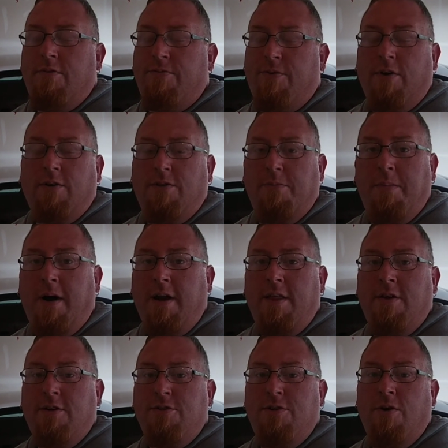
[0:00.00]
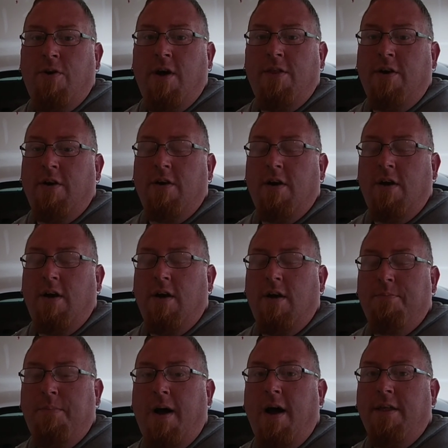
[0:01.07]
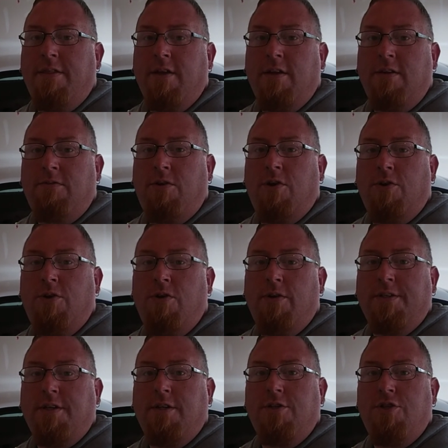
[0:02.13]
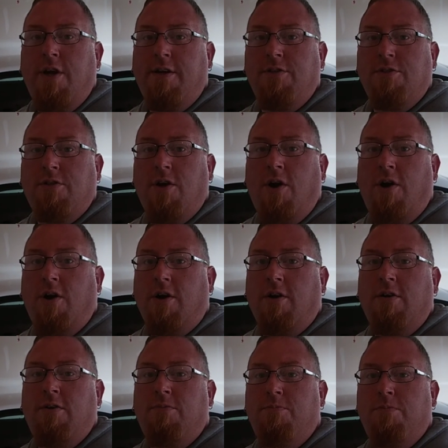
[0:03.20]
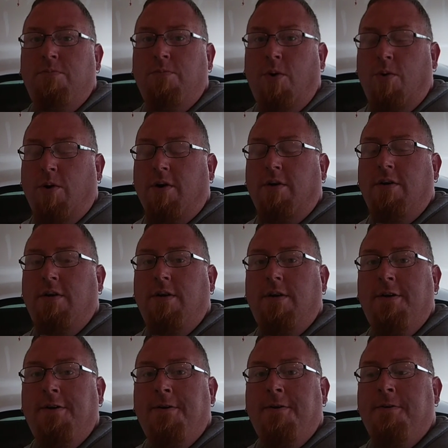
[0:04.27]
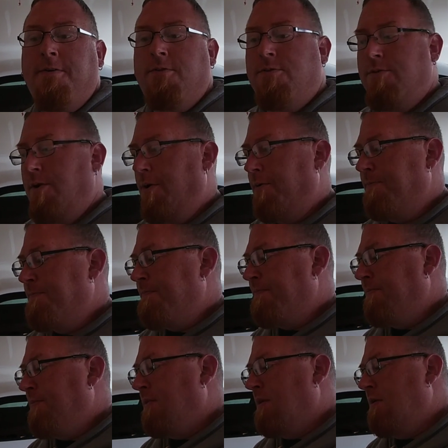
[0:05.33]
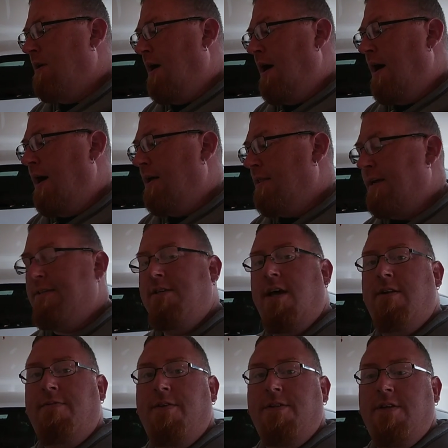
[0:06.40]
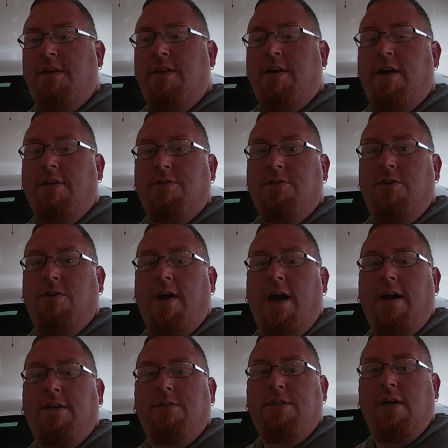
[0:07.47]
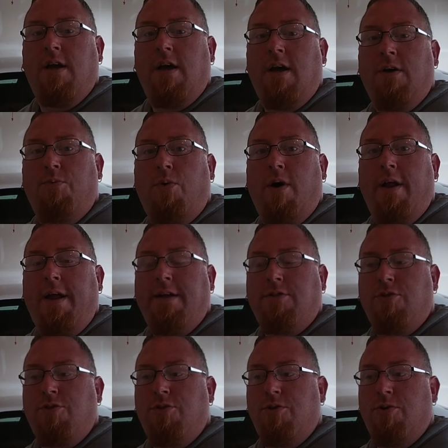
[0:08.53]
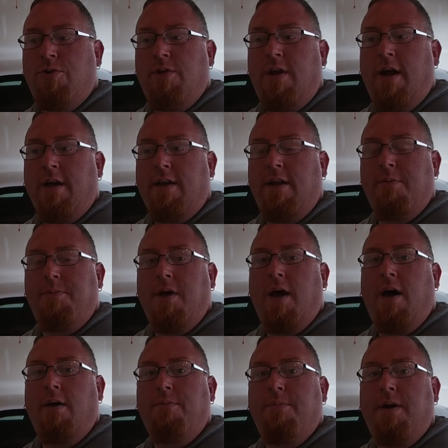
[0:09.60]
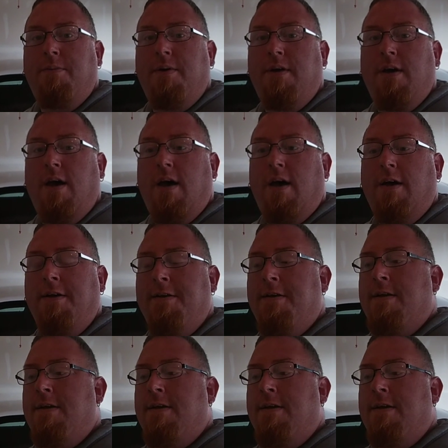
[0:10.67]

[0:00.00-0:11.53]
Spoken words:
For the money, there's no other mod that you can do that's going to change the car more. So, like I said, if there's anything else that you guys want answers to that I can help you out, maybe, like